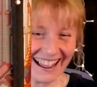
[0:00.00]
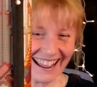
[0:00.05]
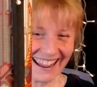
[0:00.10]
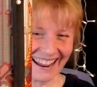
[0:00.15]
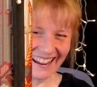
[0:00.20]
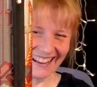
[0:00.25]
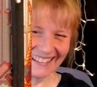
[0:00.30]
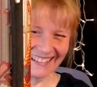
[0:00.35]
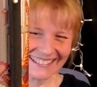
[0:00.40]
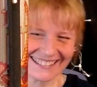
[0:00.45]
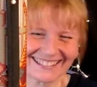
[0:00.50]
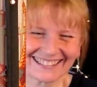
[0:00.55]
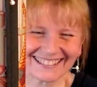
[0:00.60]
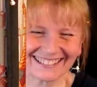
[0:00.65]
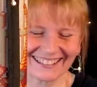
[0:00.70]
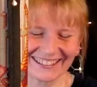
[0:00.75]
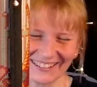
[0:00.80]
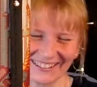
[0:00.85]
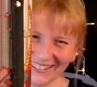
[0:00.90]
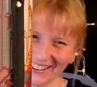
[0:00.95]
nice.
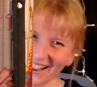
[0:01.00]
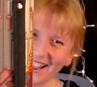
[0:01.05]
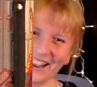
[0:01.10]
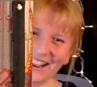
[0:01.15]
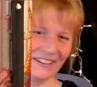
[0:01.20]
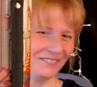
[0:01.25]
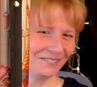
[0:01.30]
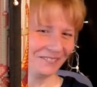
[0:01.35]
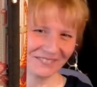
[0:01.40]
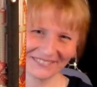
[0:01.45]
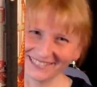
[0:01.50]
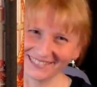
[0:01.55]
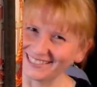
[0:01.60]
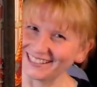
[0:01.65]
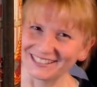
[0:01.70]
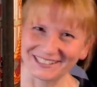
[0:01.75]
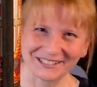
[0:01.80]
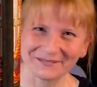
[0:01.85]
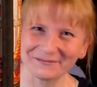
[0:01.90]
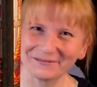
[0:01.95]
Okay,
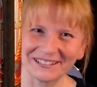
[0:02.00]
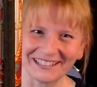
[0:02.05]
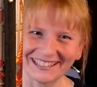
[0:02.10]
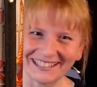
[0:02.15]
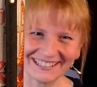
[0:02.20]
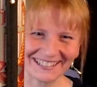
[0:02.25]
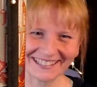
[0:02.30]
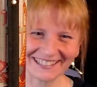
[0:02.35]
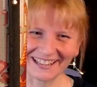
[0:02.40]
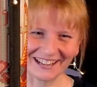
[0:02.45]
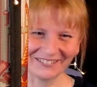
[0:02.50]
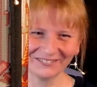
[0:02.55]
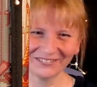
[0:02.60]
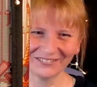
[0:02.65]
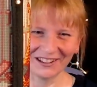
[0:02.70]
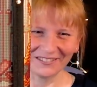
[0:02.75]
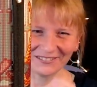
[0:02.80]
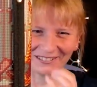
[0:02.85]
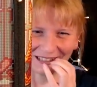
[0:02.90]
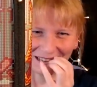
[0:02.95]
that's a plus. I'm loving